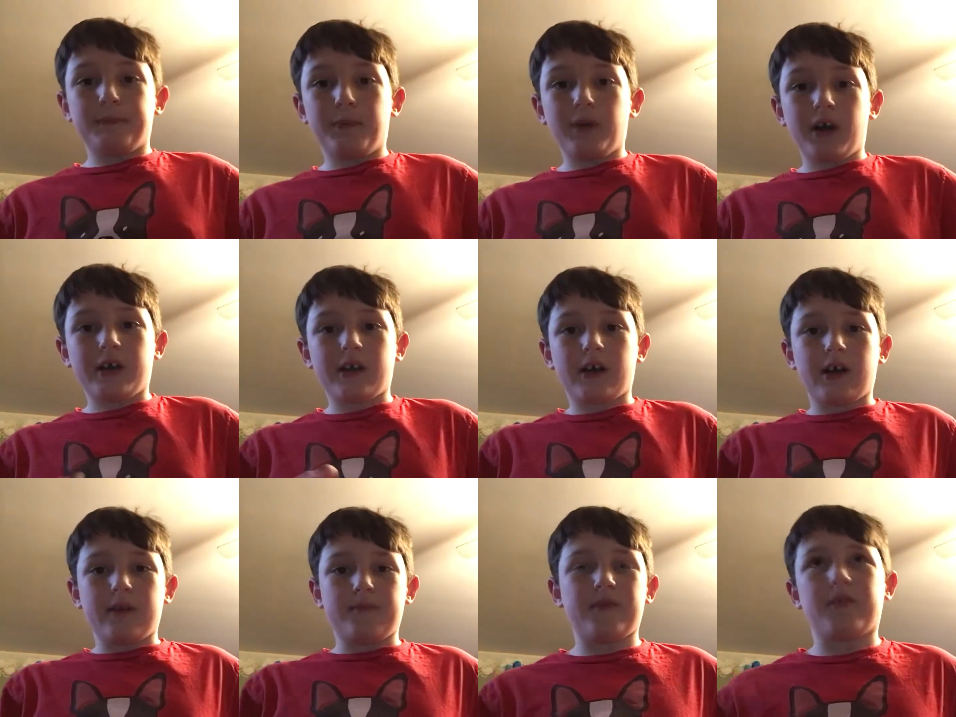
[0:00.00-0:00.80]
But,
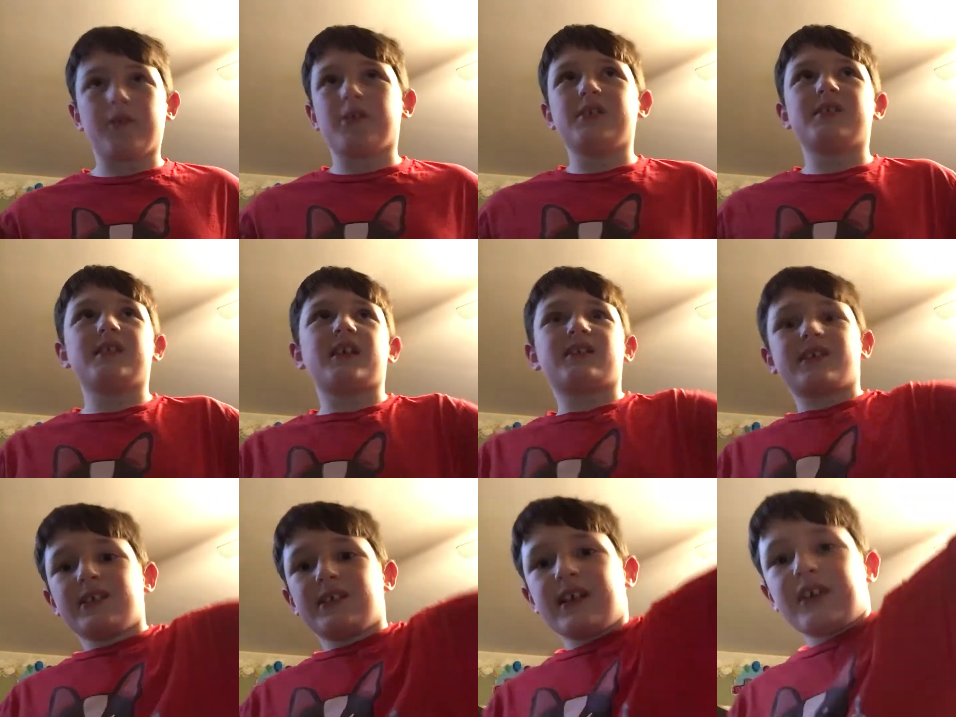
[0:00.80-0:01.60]
the reason that's
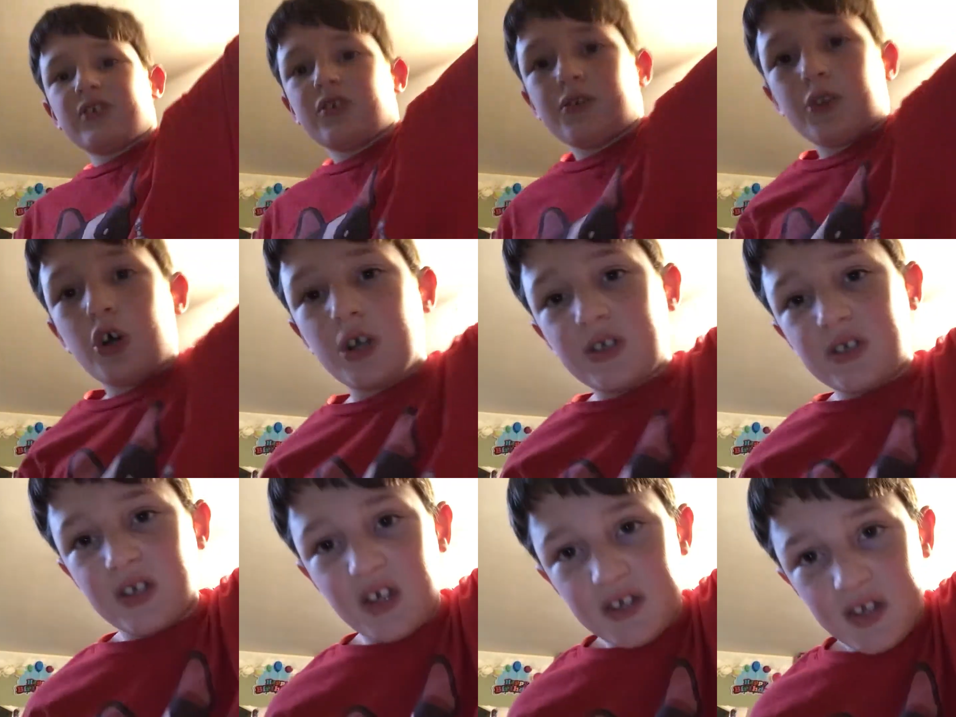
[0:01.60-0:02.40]
going to take so long
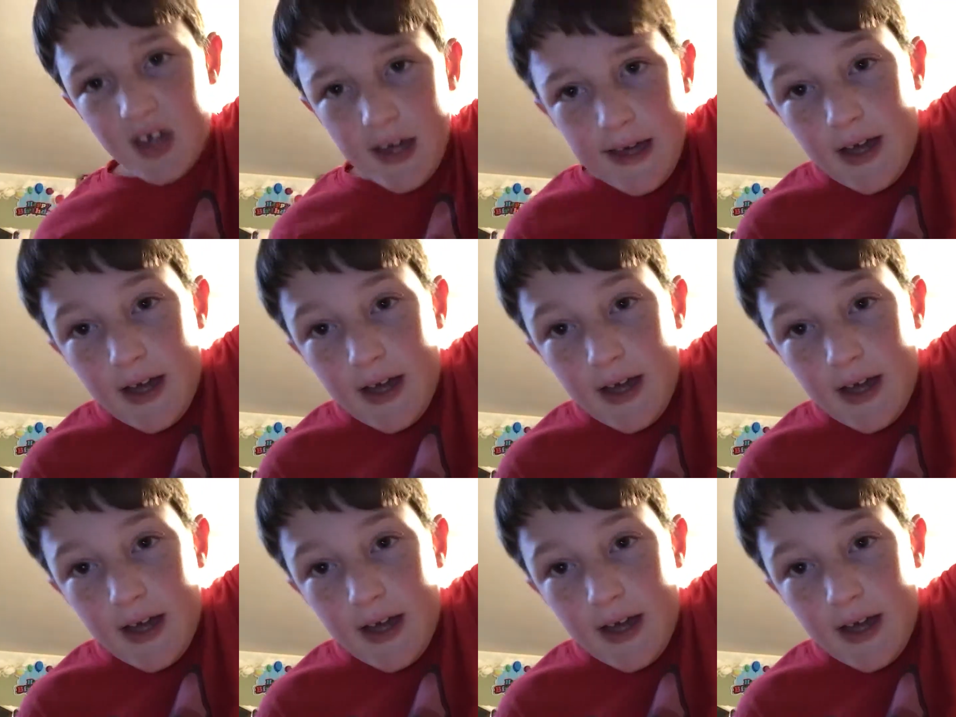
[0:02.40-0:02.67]
is because,